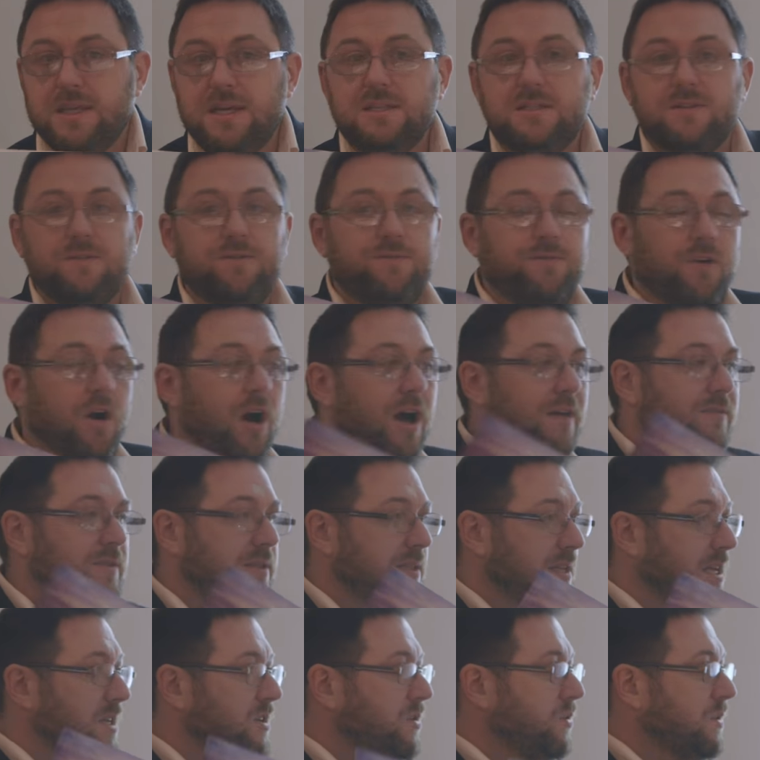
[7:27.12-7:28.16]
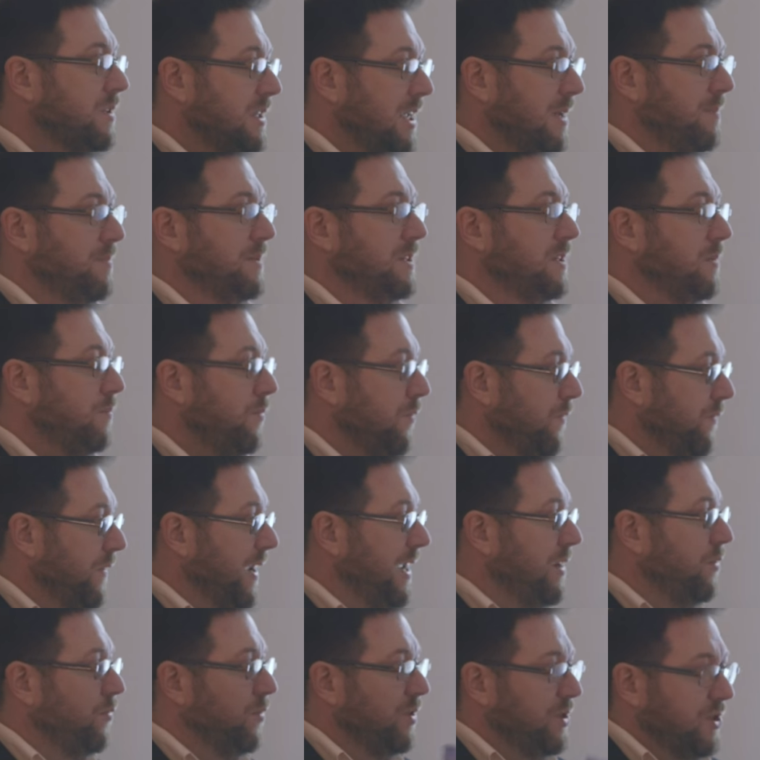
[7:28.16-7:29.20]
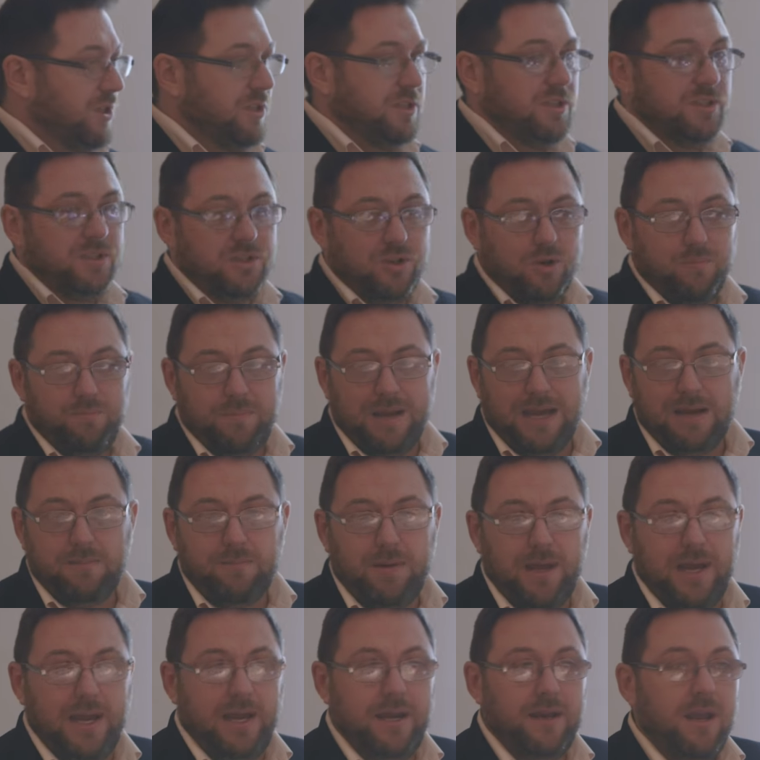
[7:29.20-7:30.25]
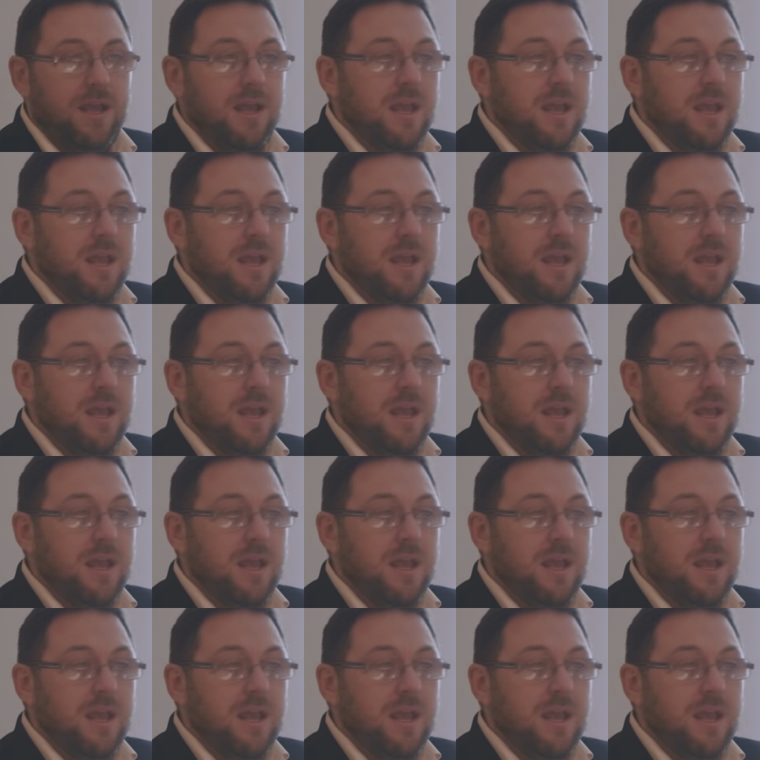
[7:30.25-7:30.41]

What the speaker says: these are 5 essential steps to prevent, reduce, and stop back pain.